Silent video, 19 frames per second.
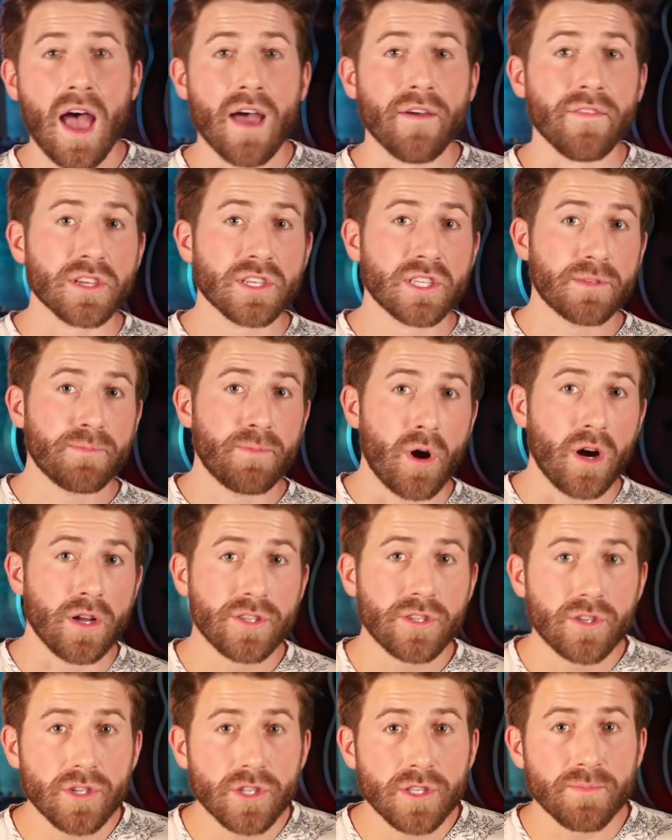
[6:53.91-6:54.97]
Having
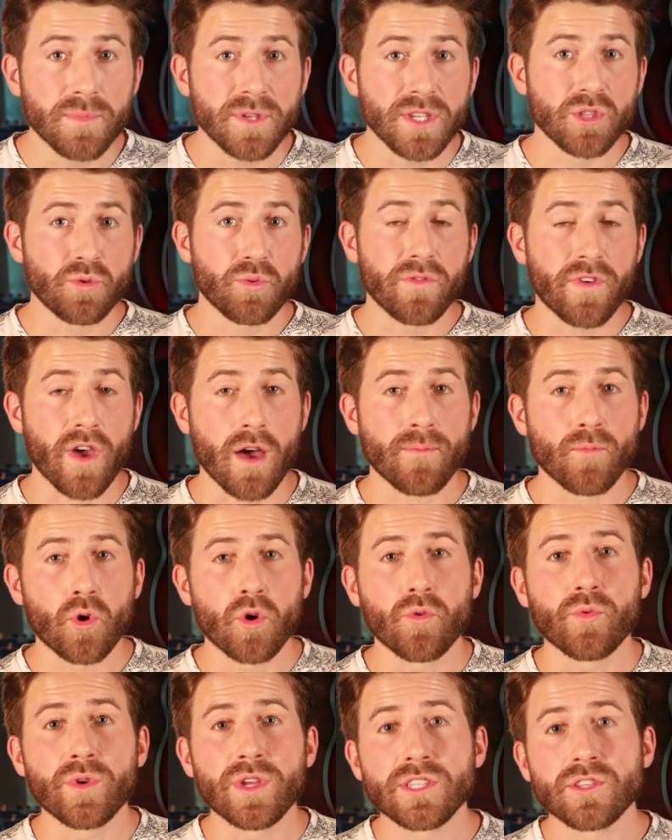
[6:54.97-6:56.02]
sponsors means we've got
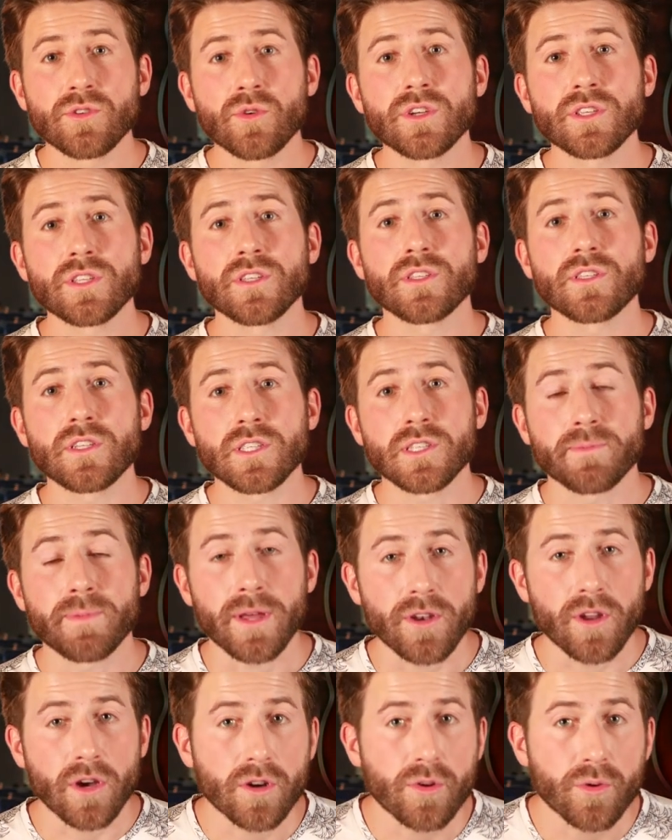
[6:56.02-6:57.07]
more resources to
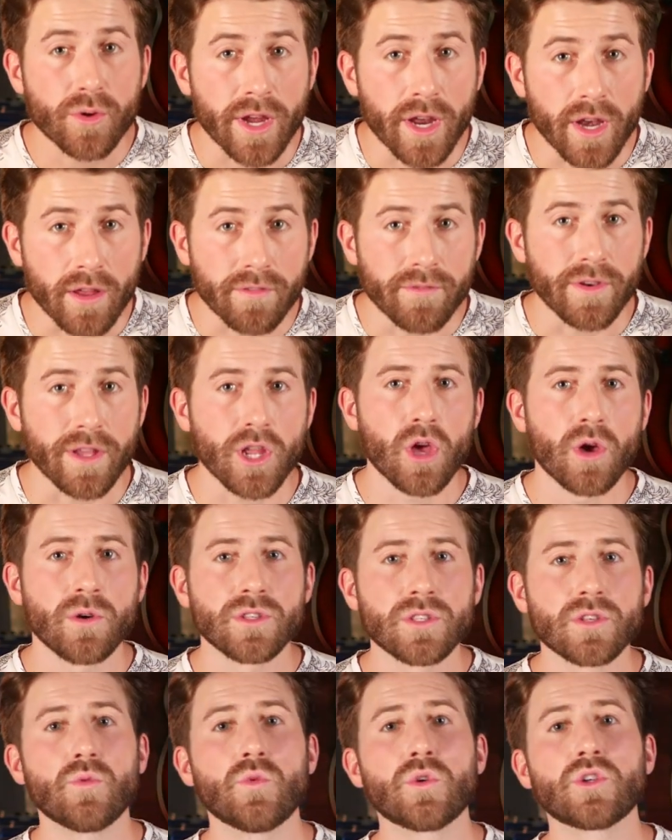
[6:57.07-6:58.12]
spend on creating
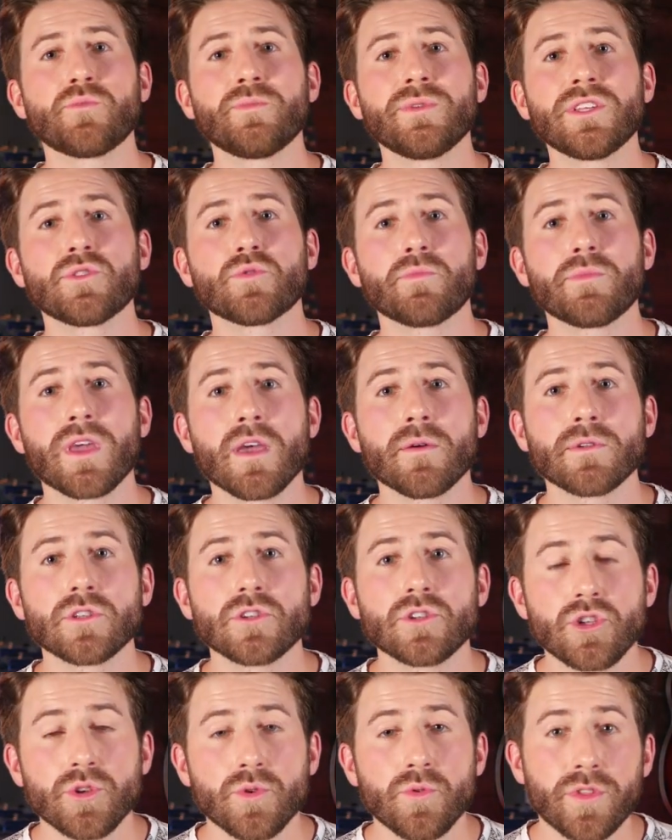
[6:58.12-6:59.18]
videos, which means we'll be able to
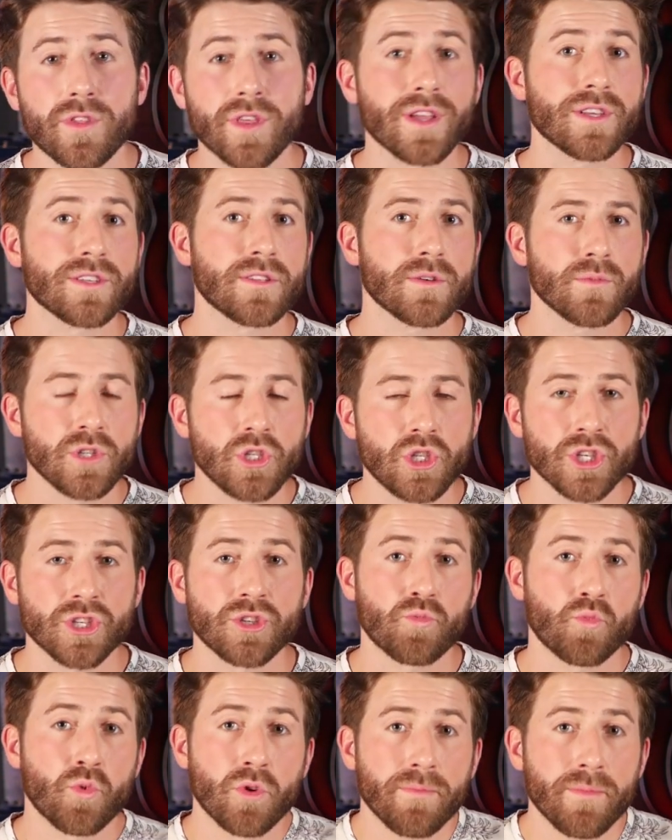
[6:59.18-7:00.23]
do things that we
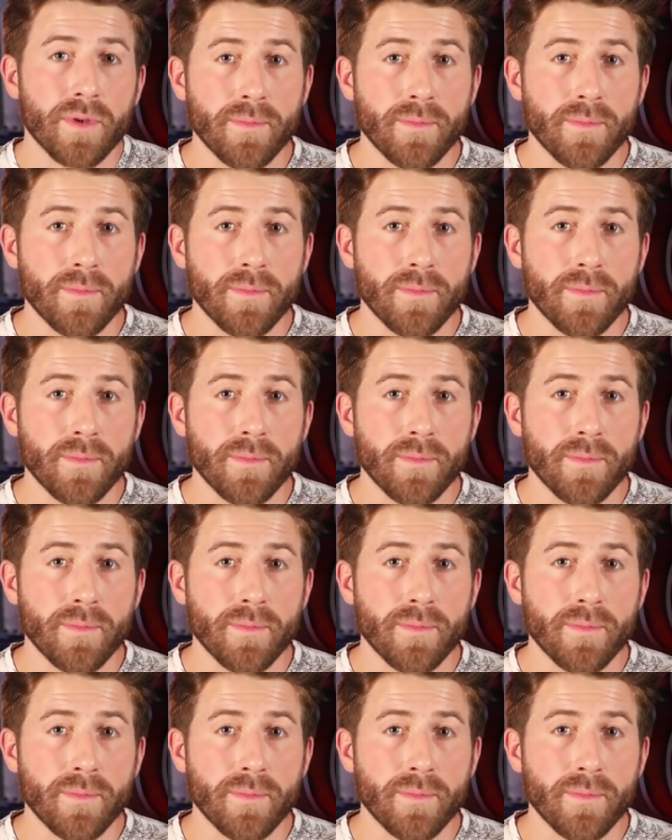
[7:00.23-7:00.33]
just wouldn't